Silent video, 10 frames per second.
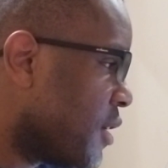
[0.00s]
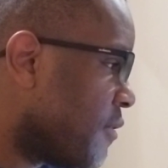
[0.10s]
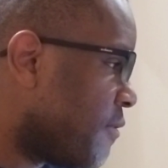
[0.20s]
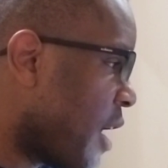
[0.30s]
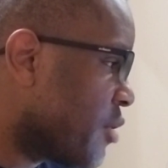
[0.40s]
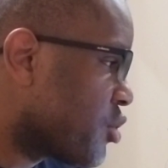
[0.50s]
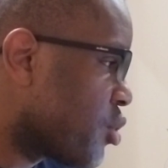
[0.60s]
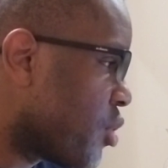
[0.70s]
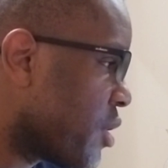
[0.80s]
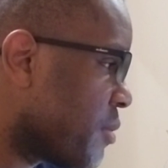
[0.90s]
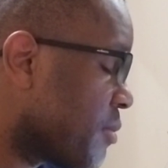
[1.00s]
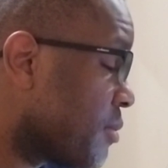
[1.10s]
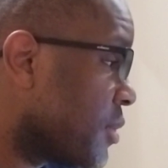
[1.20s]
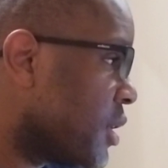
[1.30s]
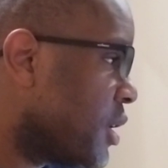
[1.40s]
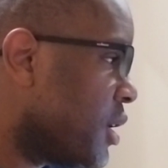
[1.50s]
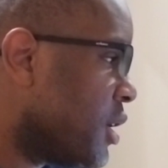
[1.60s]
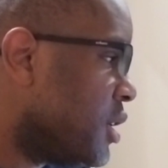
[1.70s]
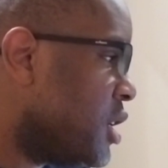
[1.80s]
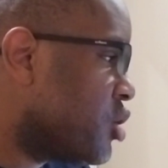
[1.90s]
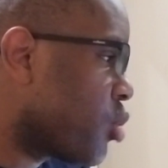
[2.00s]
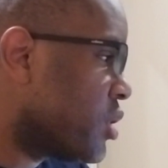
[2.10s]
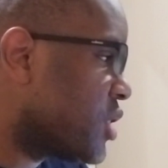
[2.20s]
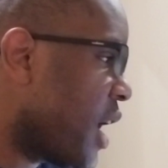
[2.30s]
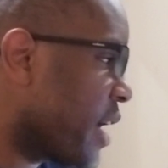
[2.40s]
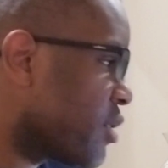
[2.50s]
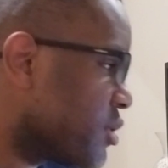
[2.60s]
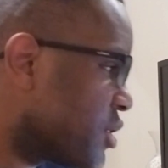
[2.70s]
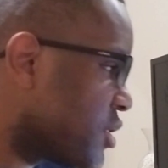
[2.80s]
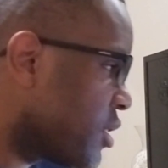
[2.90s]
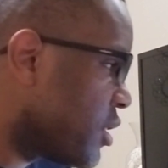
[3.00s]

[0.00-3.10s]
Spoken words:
Final score: Detroit Tigers